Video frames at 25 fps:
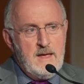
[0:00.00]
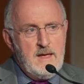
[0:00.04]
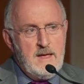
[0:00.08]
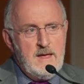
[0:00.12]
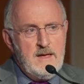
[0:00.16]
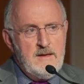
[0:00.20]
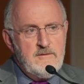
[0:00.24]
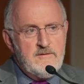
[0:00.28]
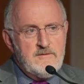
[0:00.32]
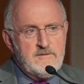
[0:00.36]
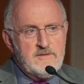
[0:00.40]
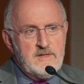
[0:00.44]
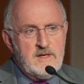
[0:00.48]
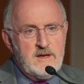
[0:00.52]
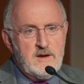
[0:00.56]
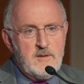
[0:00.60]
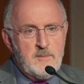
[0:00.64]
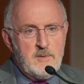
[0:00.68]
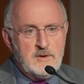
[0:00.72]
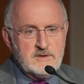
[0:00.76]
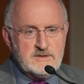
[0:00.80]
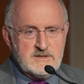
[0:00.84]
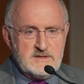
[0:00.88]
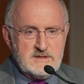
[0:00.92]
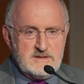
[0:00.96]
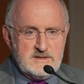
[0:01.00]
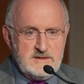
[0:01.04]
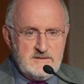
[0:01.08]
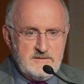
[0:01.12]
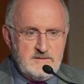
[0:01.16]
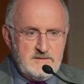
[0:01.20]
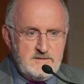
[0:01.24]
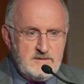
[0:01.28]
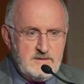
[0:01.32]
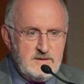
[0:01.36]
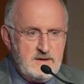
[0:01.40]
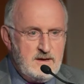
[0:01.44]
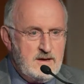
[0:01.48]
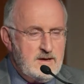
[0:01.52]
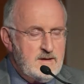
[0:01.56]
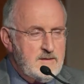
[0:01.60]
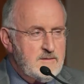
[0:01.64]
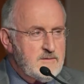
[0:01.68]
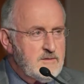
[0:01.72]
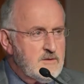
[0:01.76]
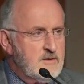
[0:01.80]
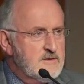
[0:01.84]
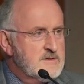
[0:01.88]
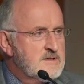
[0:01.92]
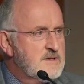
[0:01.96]
if they are positive.
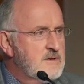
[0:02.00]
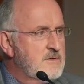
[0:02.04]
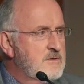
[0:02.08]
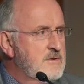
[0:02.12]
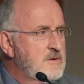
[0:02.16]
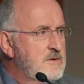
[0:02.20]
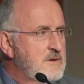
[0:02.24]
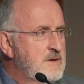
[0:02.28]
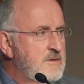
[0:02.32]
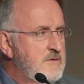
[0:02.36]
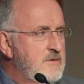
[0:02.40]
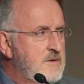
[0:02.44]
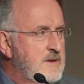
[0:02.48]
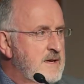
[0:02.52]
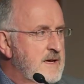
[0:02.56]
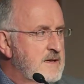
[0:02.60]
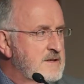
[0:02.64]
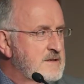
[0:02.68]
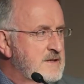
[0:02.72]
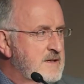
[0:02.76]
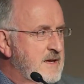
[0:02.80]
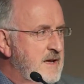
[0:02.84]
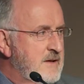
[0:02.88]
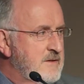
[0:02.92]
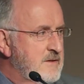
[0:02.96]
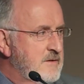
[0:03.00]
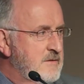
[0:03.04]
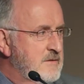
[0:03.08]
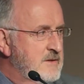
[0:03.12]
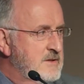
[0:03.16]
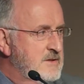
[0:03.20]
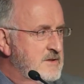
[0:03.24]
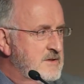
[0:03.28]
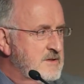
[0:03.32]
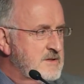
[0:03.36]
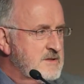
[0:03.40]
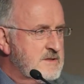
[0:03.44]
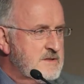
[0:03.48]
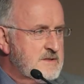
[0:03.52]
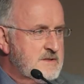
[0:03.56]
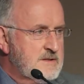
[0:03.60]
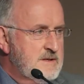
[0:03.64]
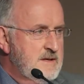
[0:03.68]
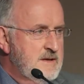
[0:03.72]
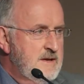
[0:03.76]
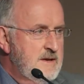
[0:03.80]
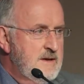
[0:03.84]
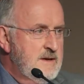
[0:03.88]
Not so good if you get together and just